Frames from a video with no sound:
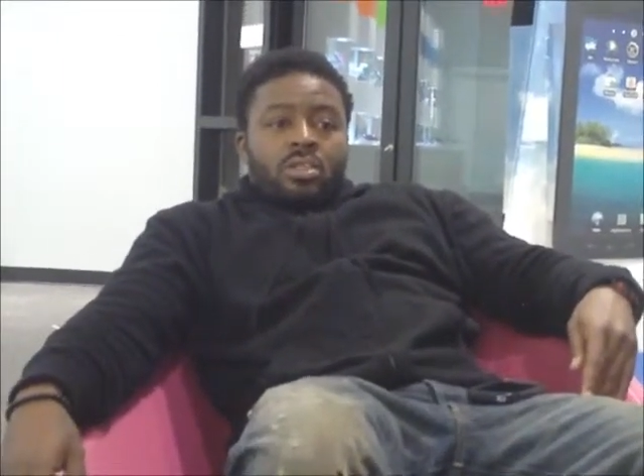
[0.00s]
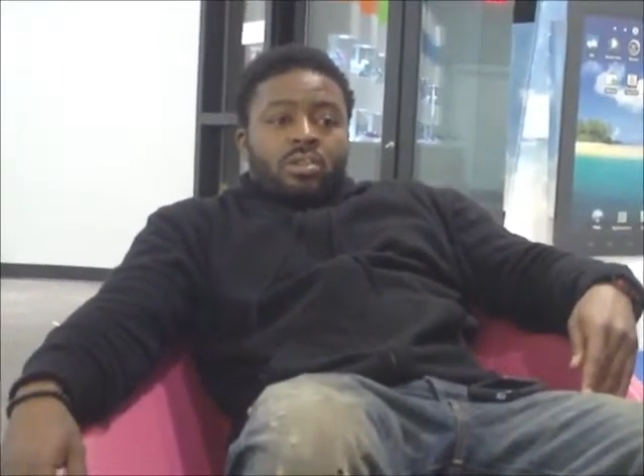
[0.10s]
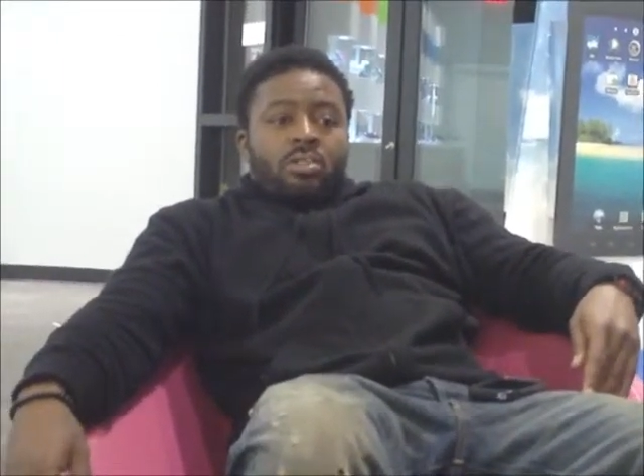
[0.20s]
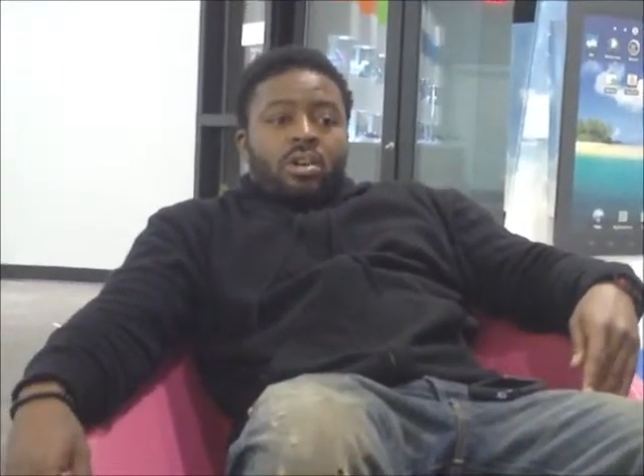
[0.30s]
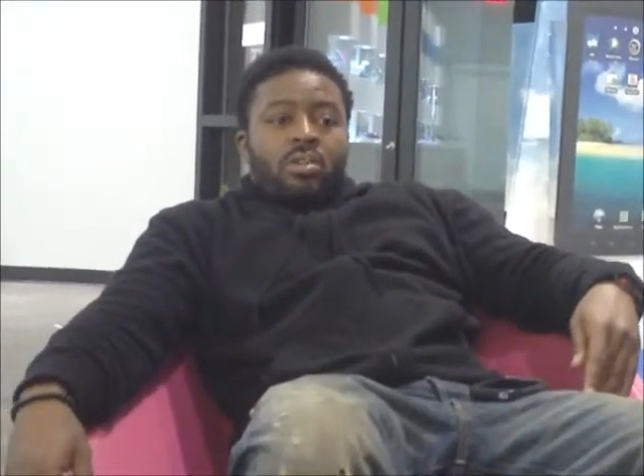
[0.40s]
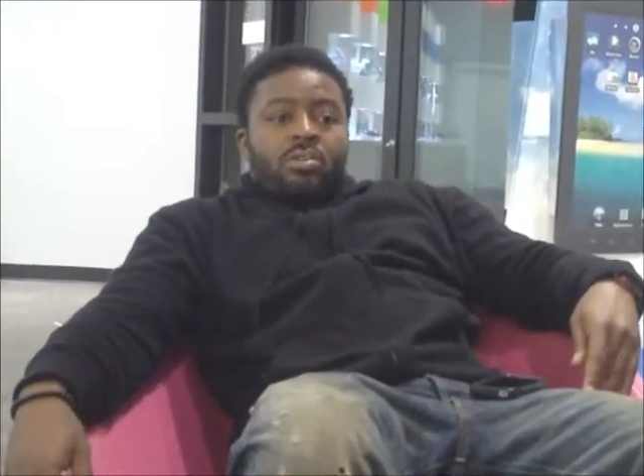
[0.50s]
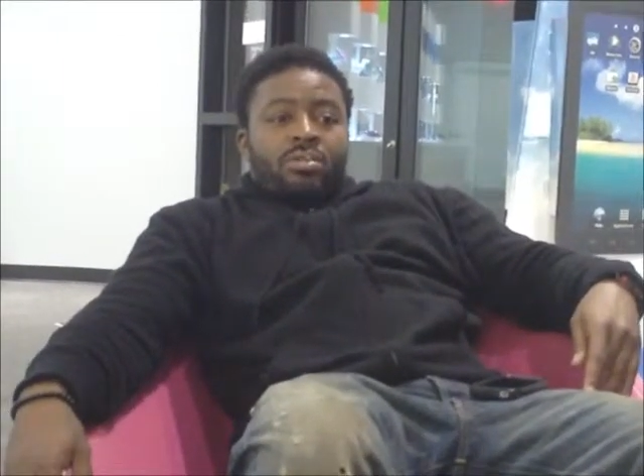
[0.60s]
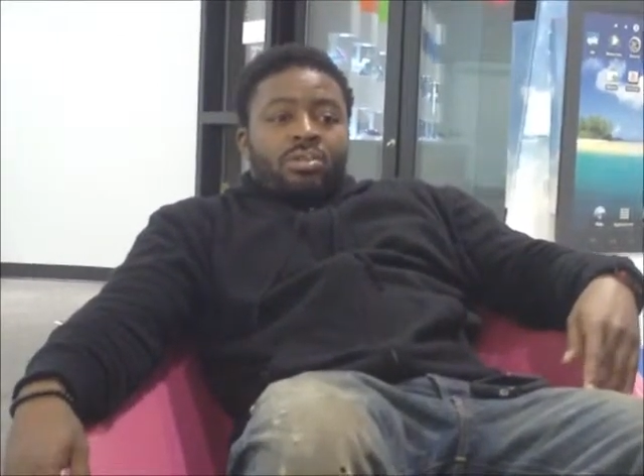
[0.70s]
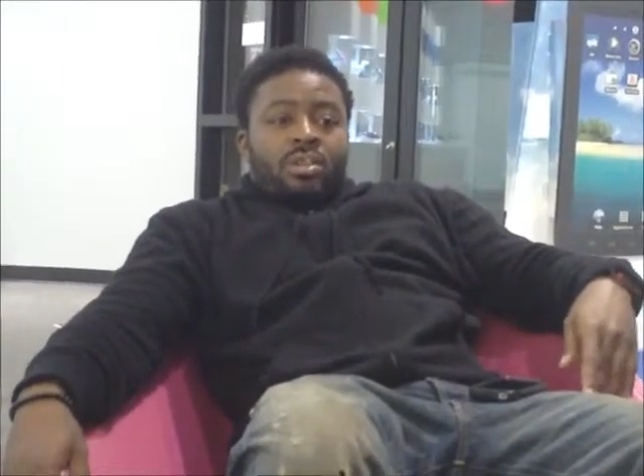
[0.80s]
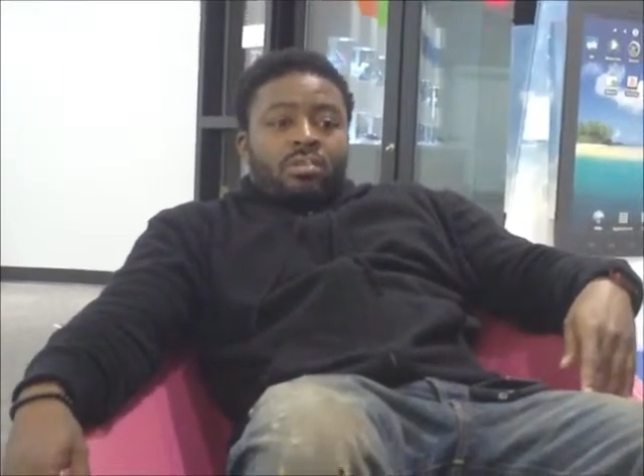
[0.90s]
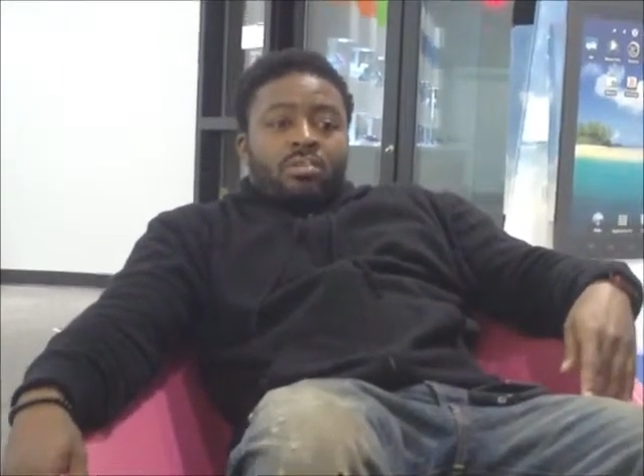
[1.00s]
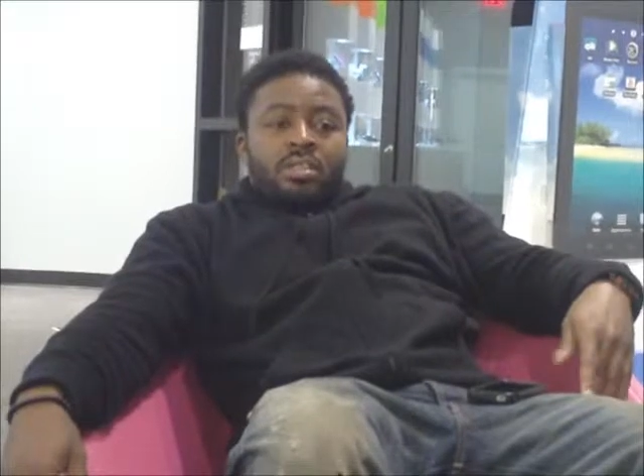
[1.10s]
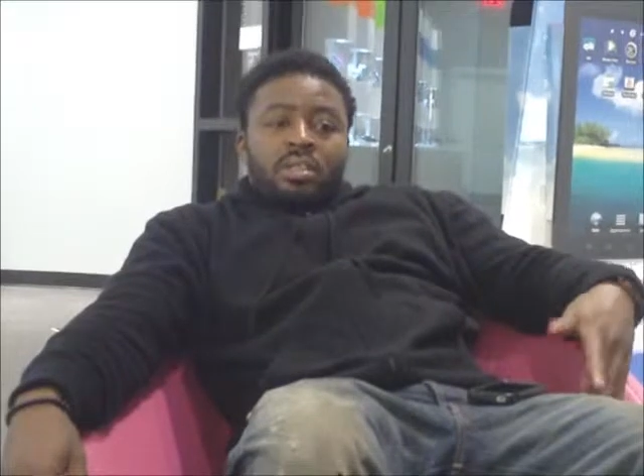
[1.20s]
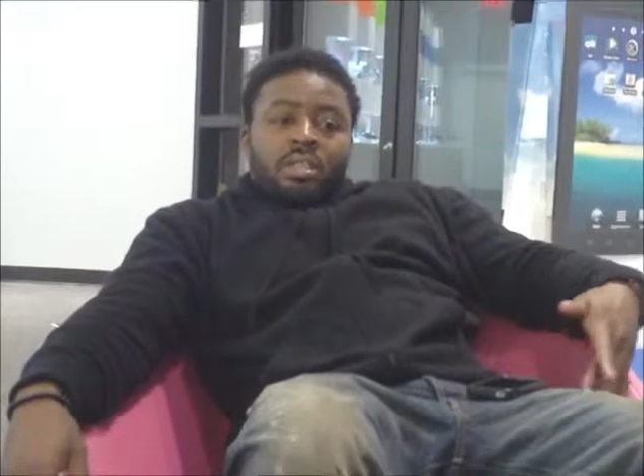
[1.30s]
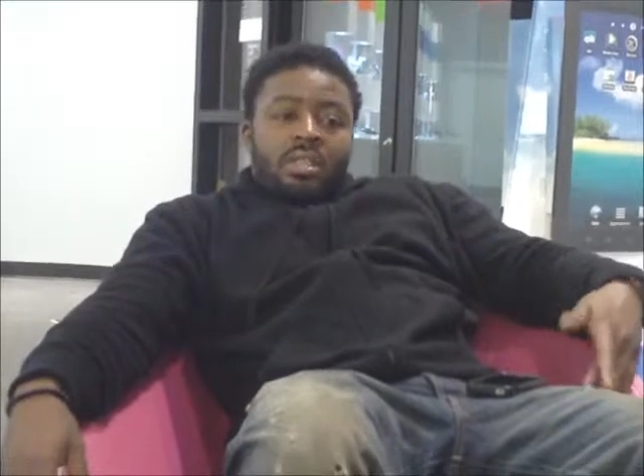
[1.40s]
So
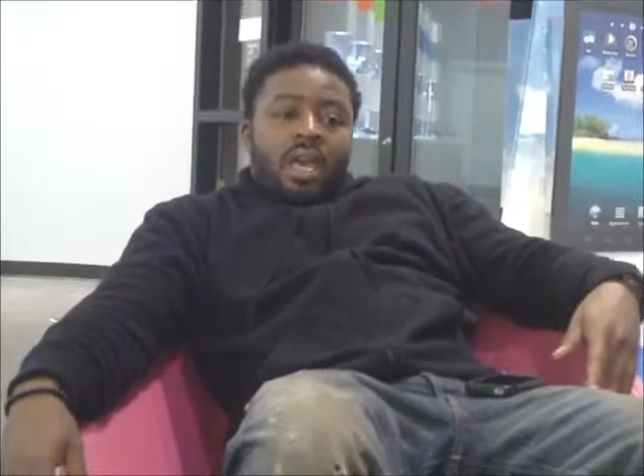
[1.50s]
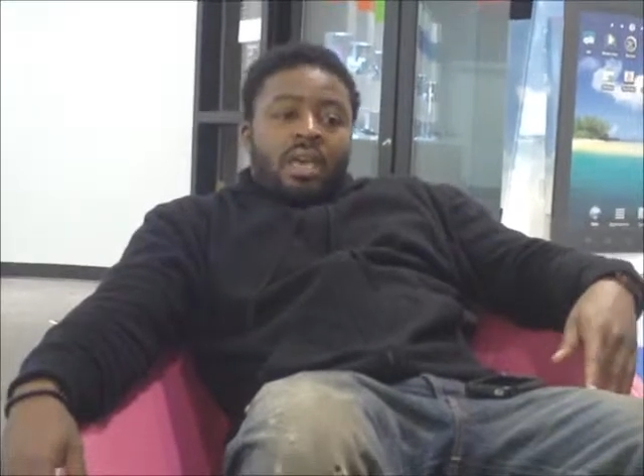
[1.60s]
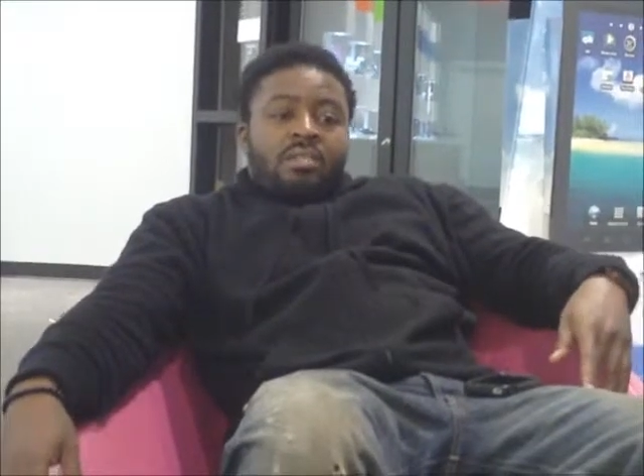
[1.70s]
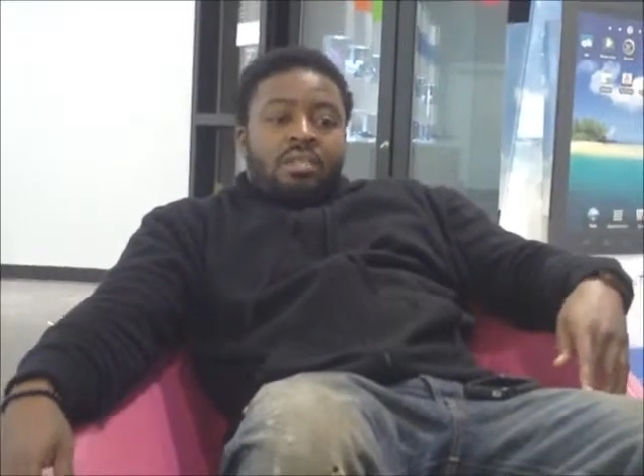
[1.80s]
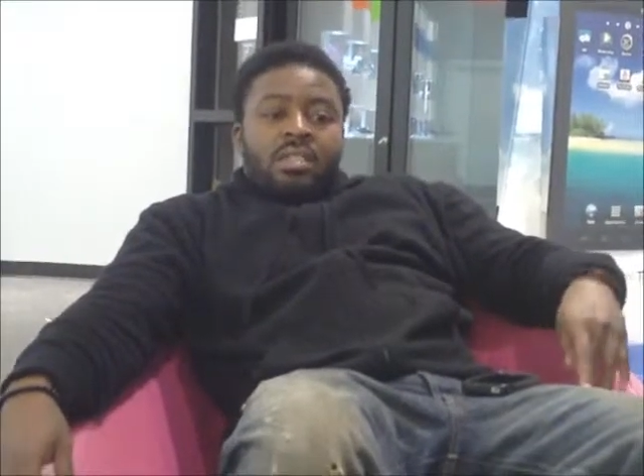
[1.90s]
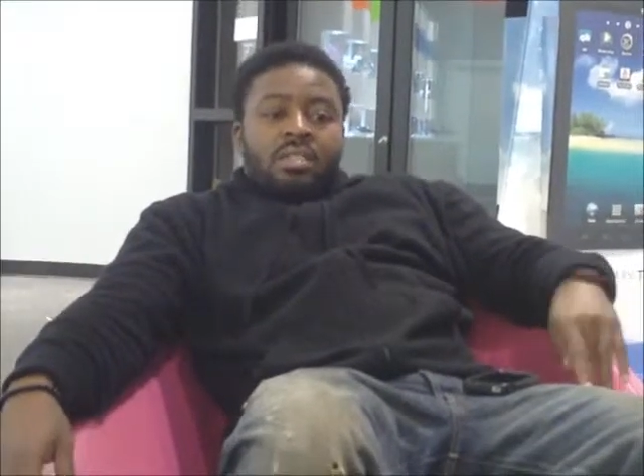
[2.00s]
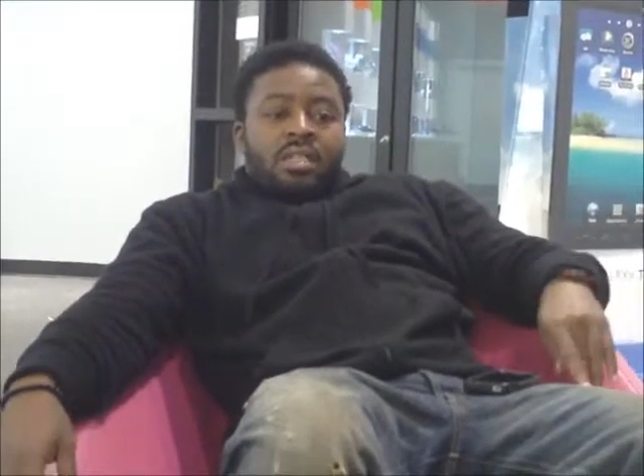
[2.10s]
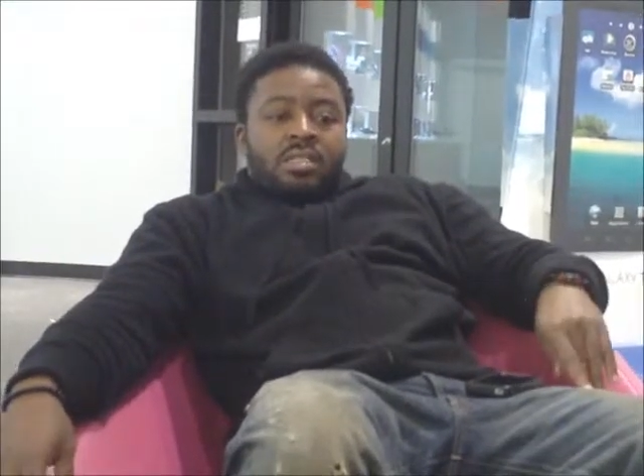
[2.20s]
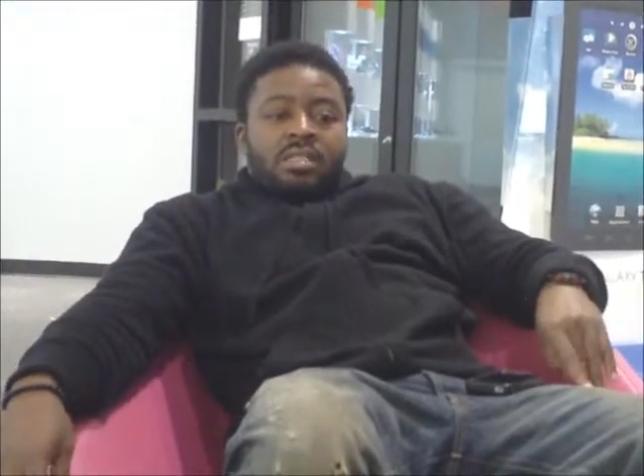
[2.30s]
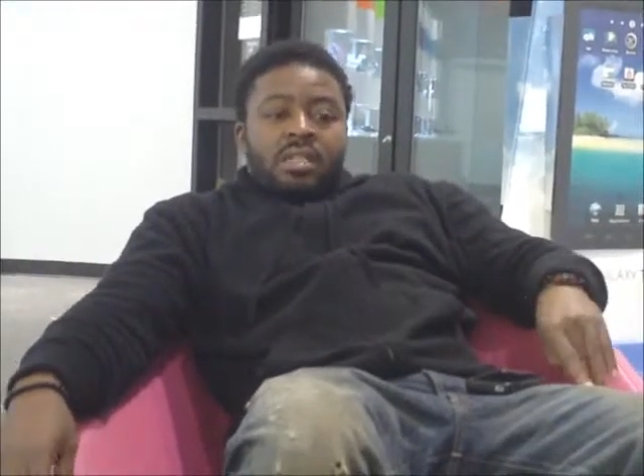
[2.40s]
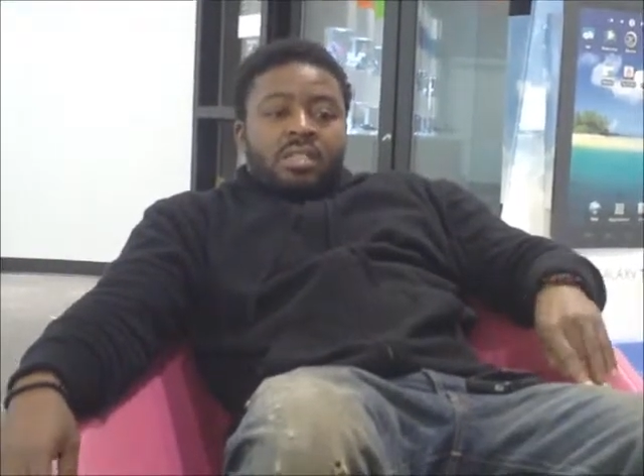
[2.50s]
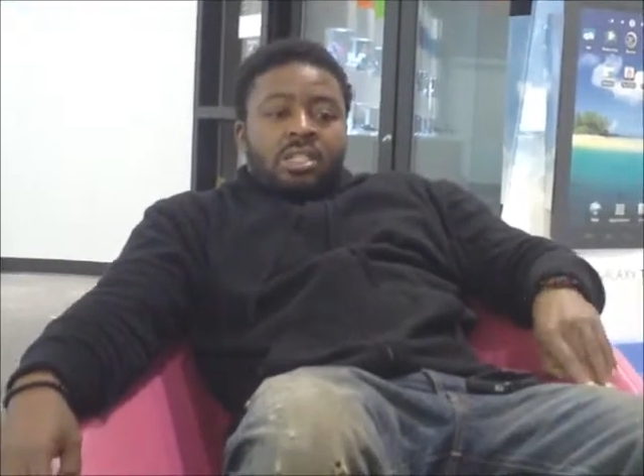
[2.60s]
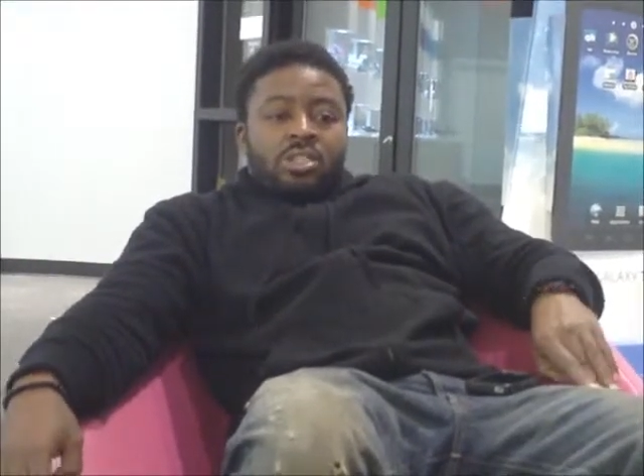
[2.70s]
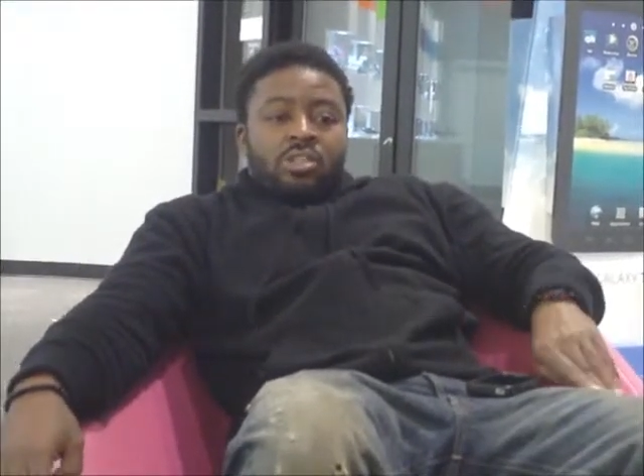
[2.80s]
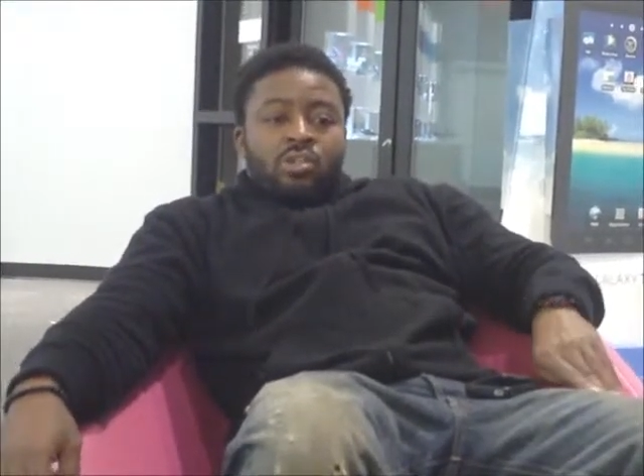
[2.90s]
it's
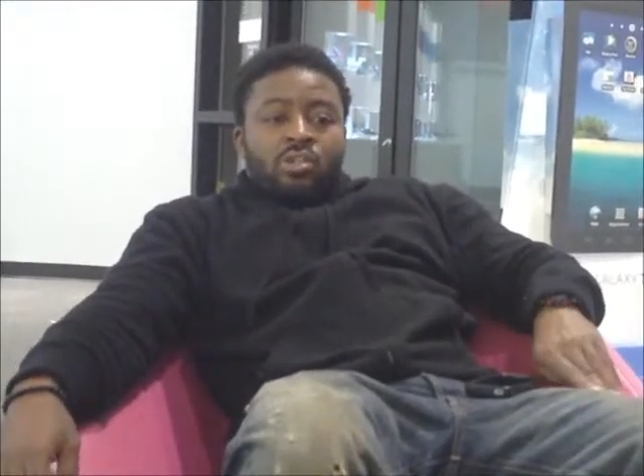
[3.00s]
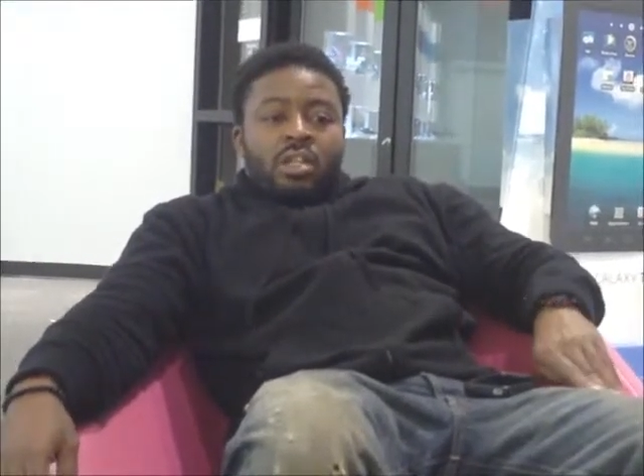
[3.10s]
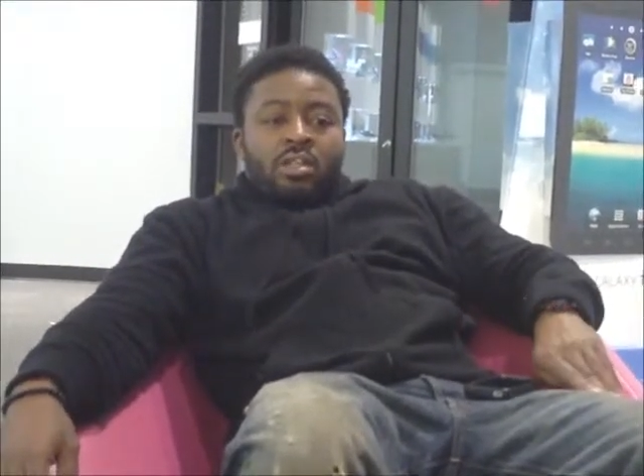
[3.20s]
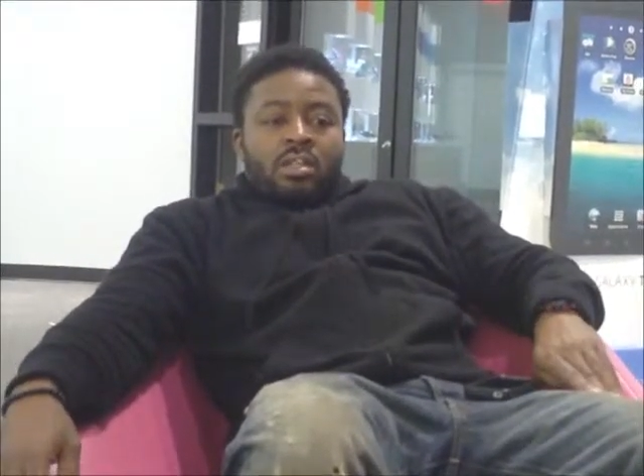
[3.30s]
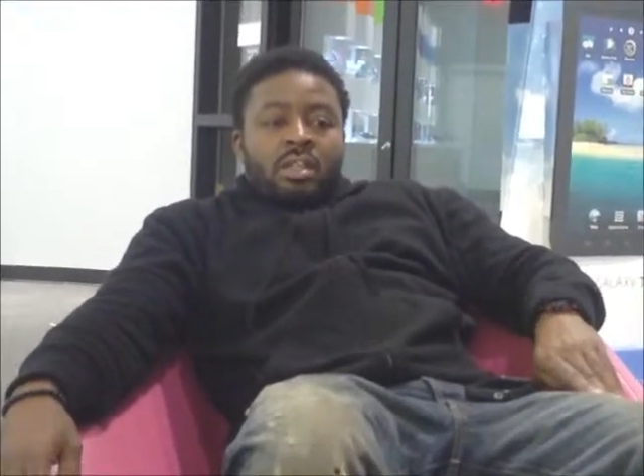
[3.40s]
a tool that